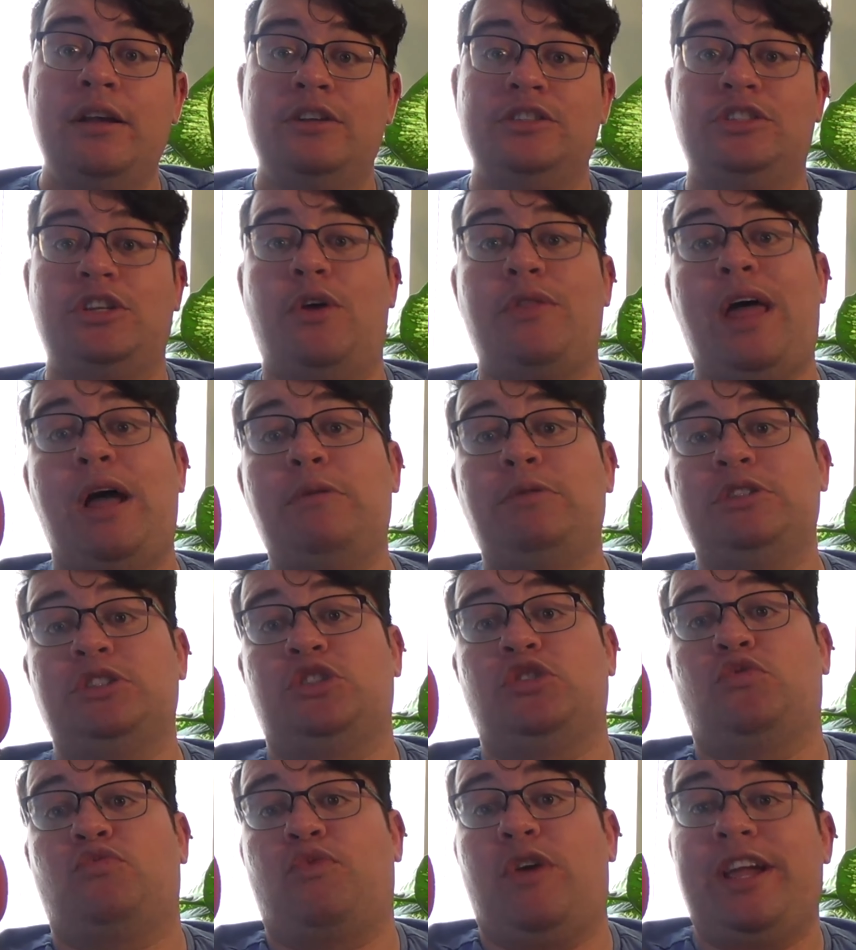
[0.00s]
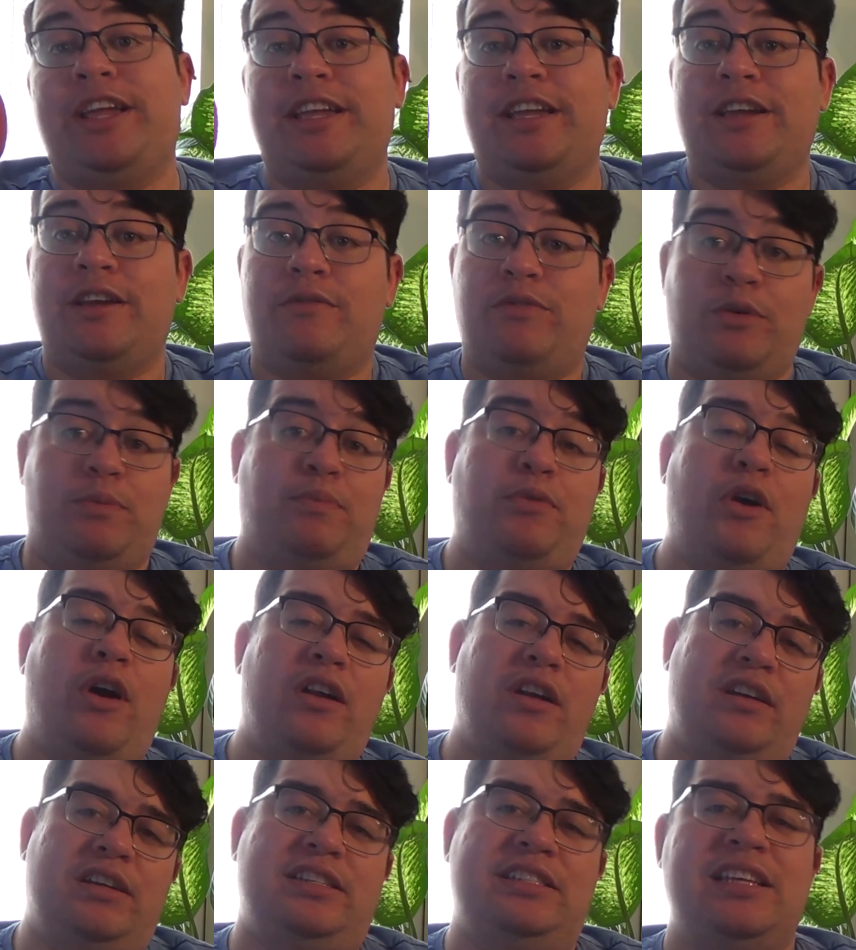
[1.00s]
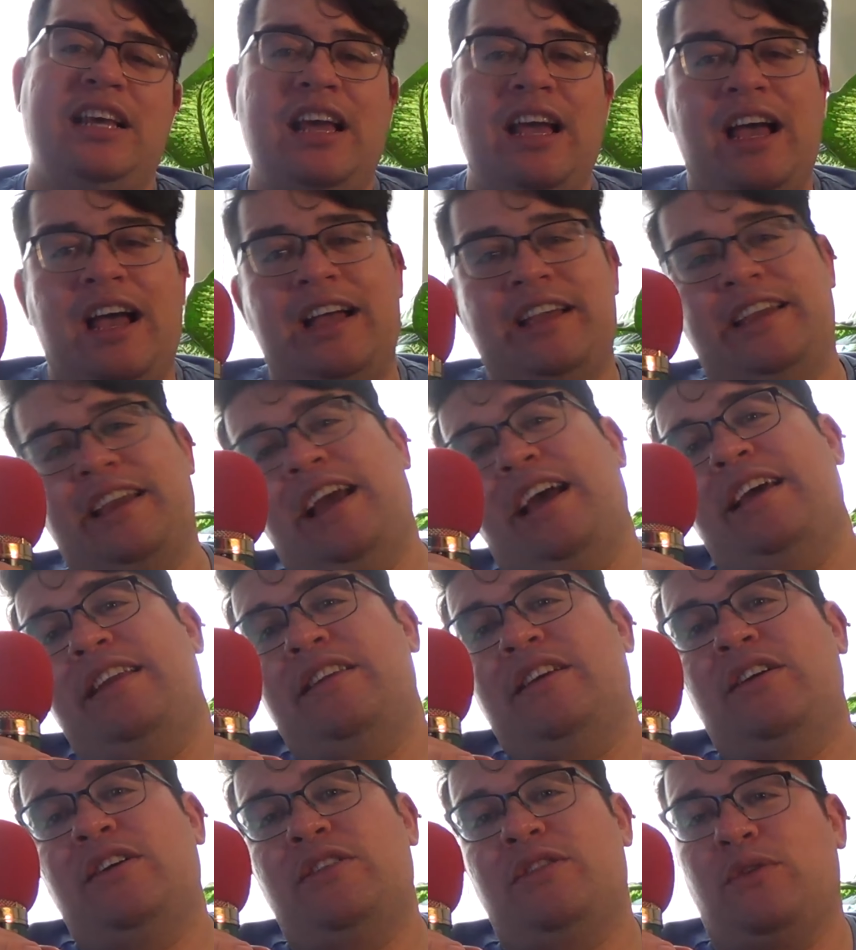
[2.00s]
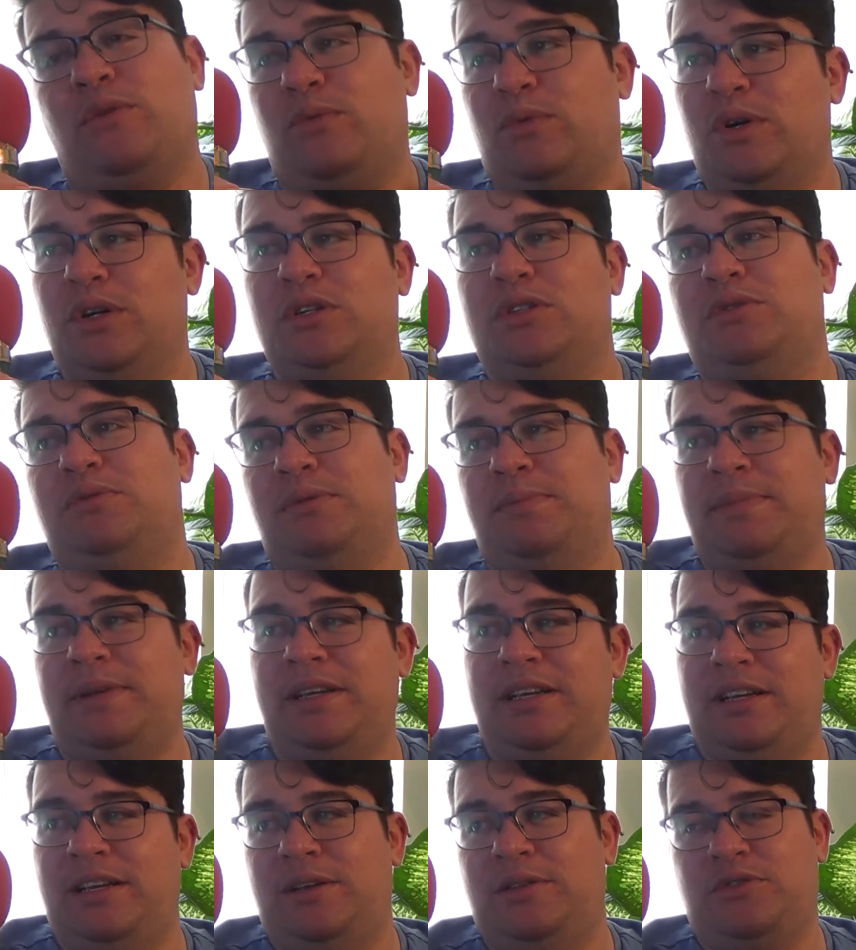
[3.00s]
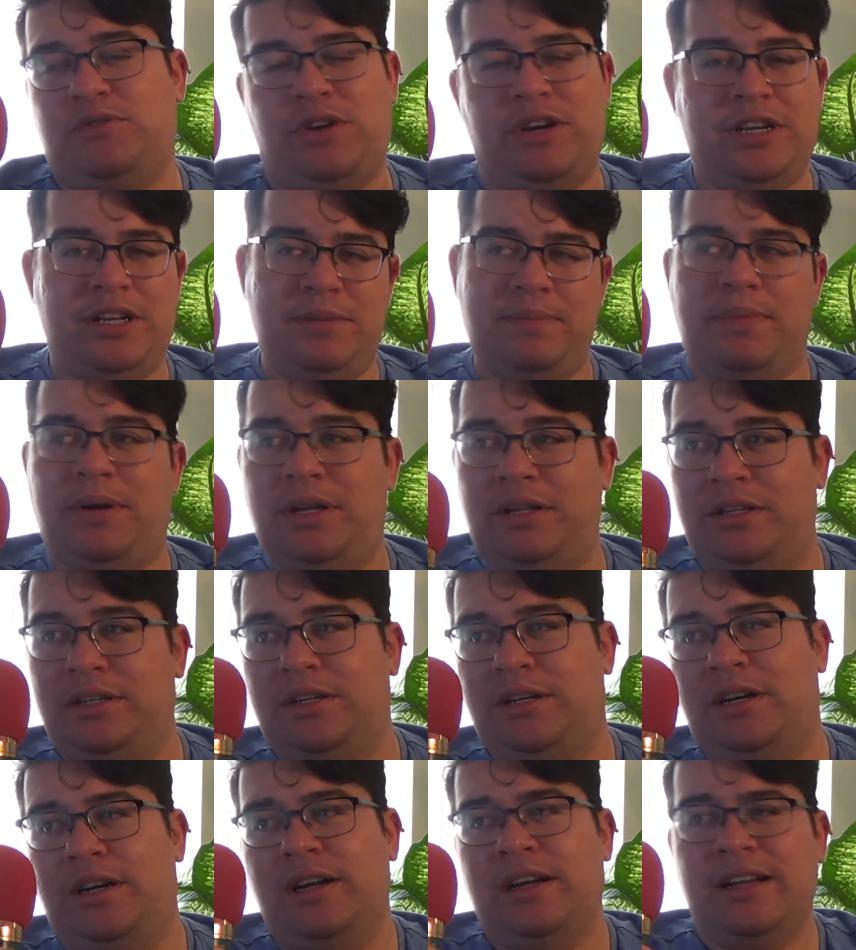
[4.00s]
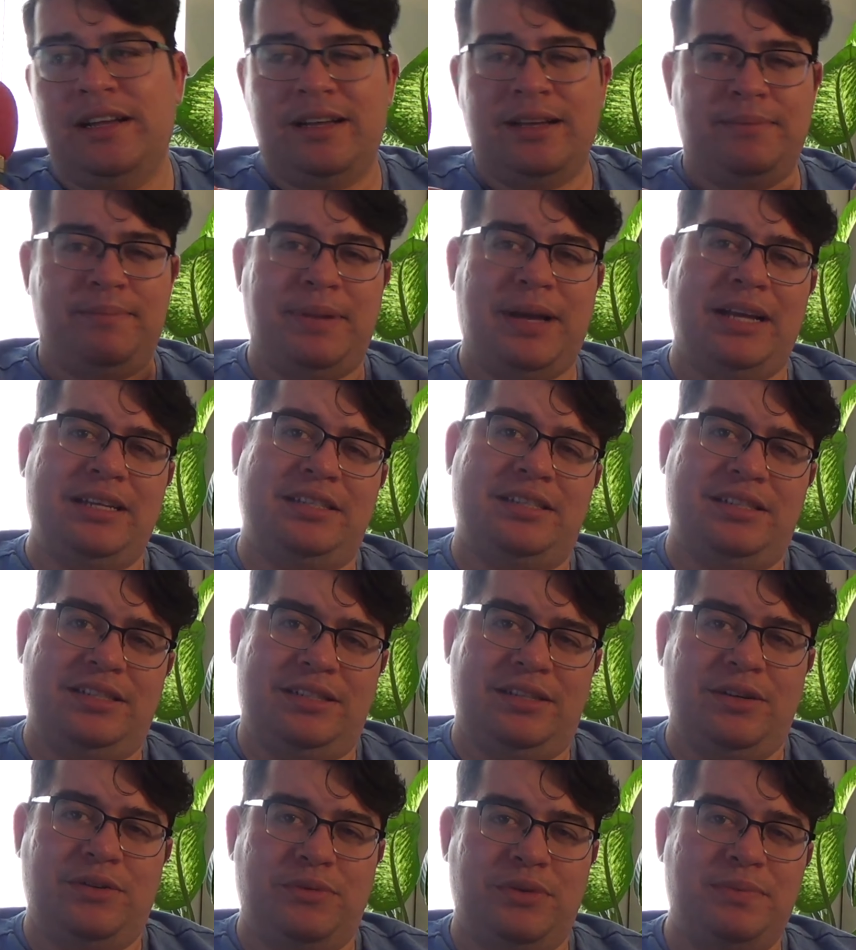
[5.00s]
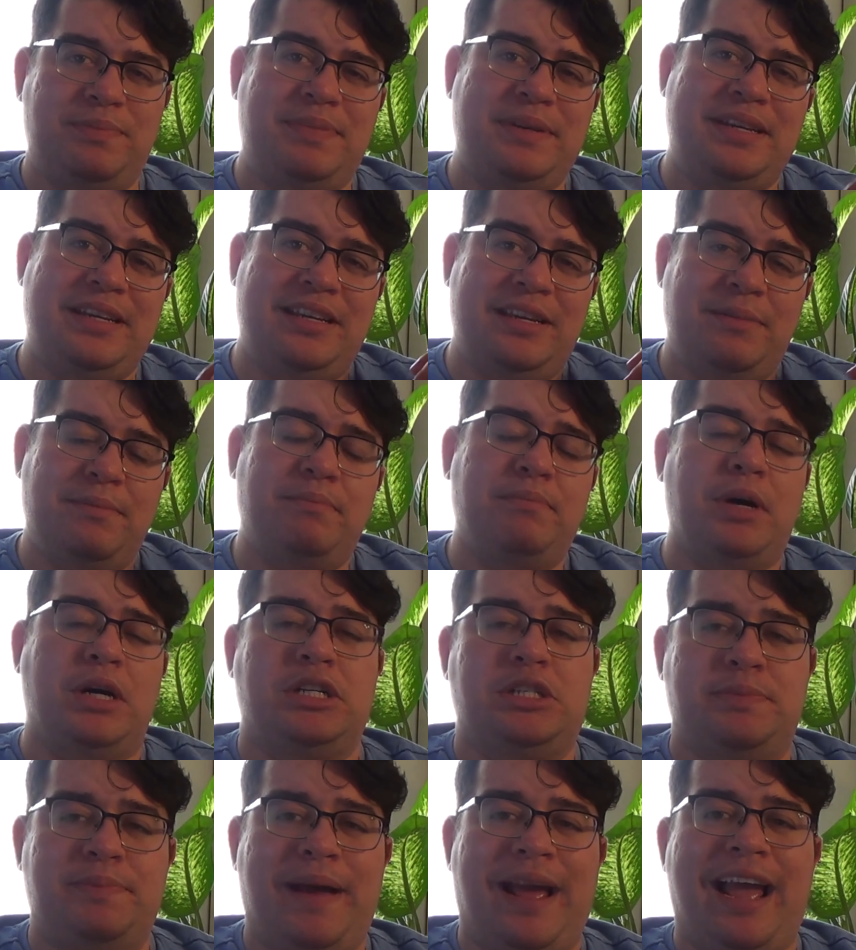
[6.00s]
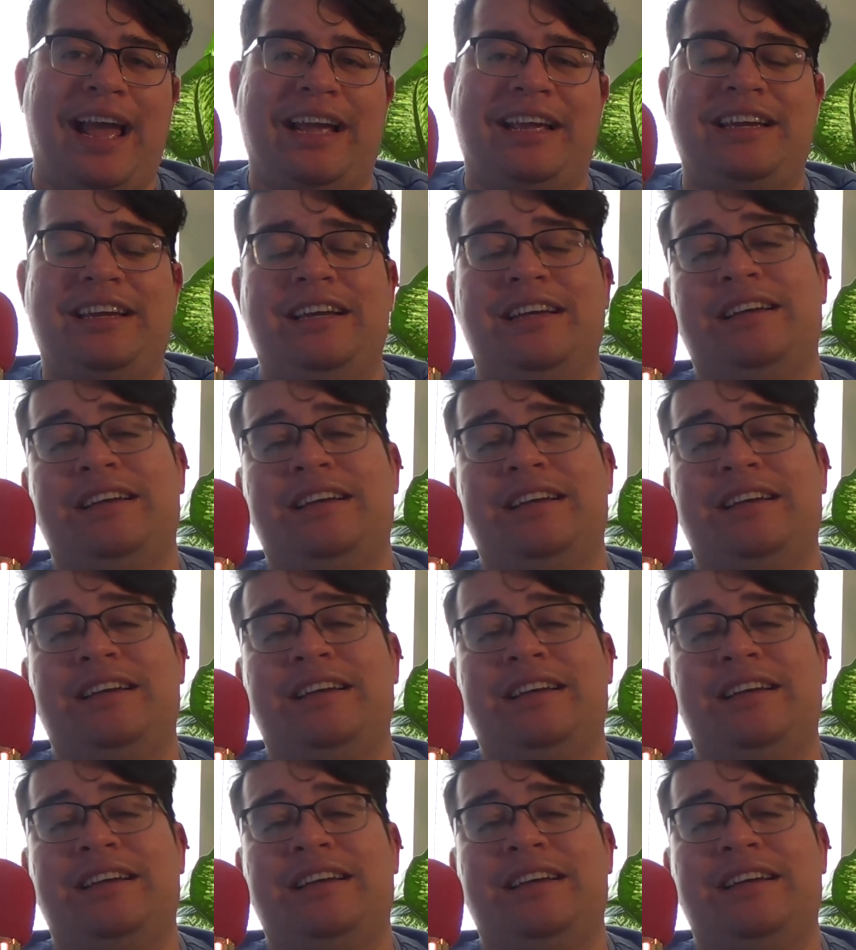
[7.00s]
So that was the ranking of the products. Again, the worst would be Trendy Butler, best would be MunchPak.